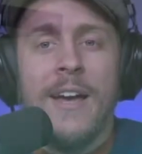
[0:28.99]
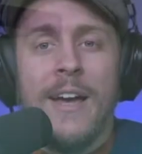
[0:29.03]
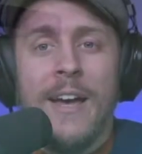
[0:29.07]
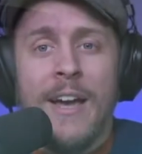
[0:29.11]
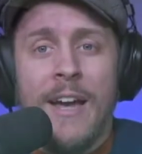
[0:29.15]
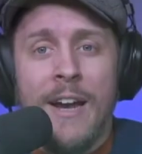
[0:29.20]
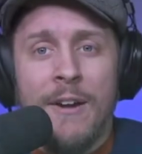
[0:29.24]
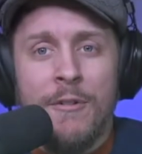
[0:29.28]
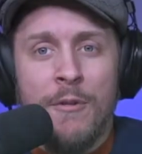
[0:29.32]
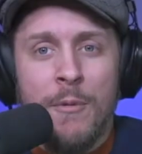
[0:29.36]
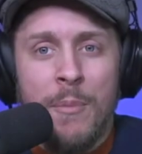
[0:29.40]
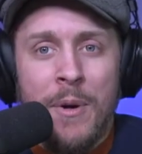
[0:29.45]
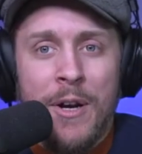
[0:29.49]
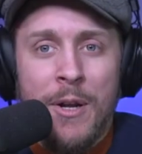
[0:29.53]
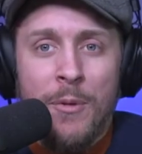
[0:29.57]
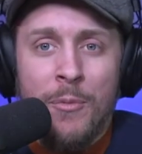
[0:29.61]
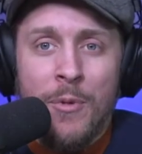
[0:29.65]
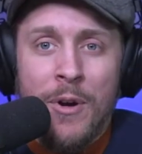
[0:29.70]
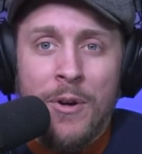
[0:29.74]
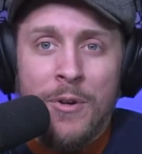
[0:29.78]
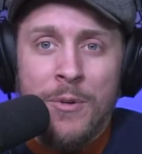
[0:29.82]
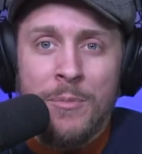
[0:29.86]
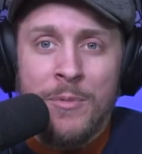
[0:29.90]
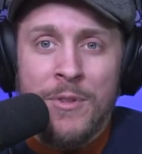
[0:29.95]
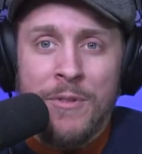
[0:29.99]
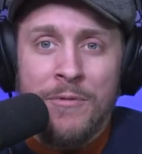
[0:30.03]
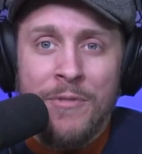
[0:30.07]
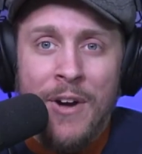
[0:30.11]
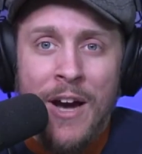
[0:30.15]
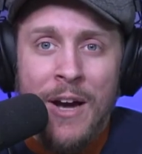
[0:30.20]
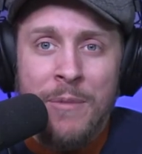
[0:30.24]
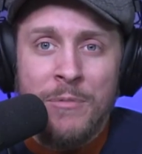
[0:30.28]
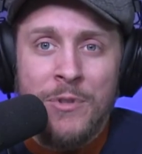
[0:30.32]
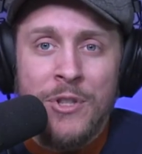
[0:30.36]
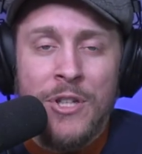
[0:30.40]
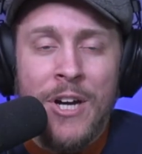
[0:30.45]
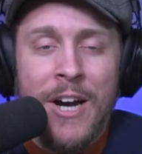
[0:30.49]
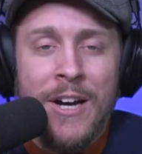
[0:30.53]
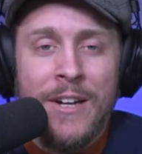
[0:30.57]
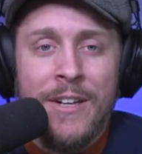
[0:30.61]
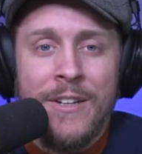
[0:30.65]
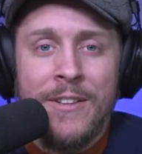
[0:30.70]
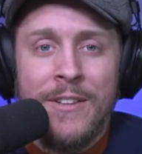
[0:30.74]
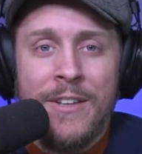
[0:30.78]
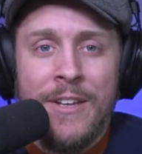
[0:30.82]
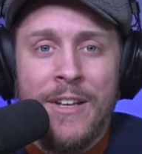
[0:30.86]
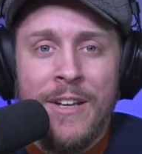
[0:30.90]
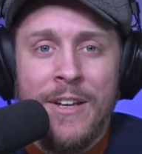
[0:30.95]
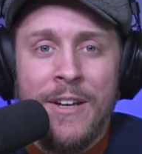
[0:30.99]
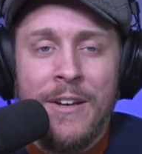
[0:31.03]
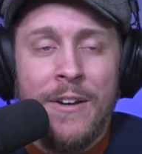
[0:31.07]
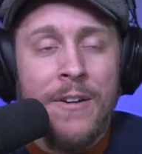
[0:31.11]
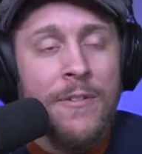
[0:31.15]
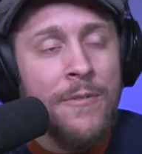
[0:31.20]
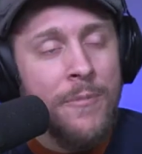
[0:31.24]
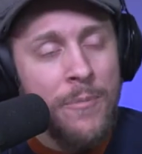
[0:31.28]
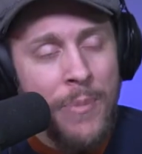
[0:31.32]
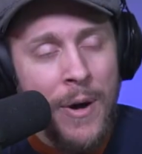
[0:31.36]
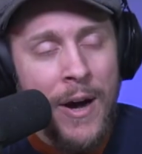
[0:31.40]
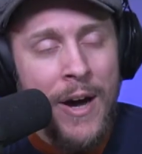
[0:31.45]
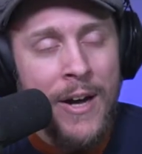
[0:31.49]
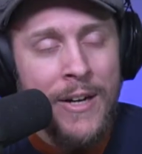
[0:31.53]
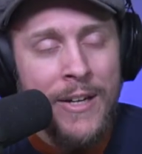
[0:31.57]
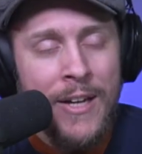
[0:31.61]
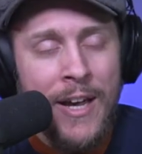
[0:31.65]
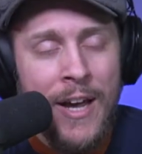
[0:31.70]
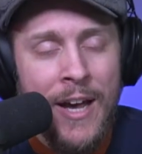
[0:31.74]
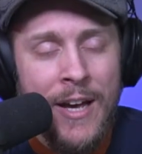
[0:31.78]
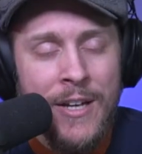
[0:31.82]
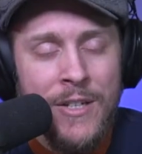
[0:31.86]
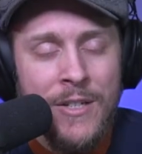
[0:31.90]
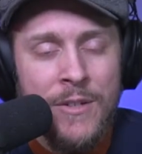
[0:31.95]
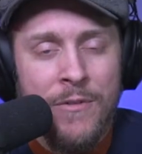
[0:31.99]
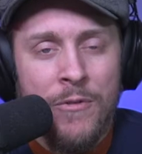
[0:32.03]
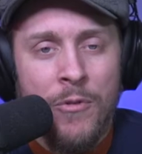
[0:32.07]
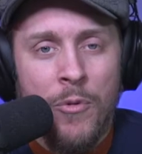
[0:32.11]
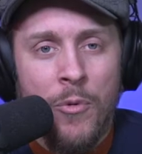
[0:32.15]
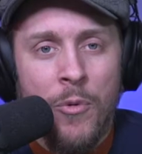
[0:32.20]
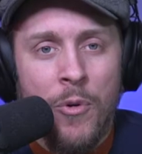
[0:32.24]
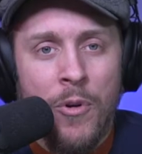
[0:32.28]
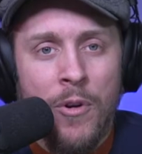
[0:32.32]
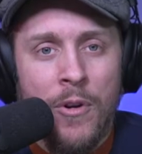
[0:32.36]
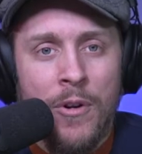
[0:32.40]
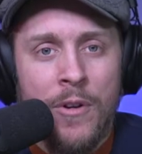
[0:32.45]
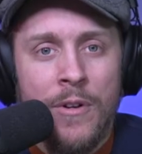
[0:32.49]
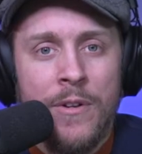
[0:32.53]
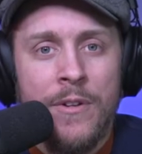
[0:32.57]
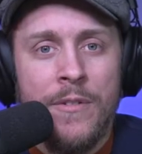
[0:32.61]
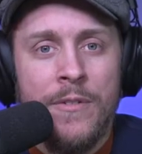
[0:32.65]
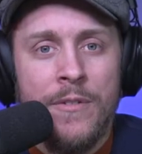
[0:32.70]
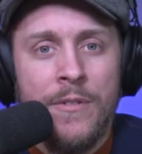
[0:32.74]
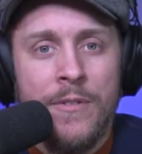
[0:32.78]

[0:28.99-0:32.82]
Hey, everybody. Welcome to Vibe Check, the podcast for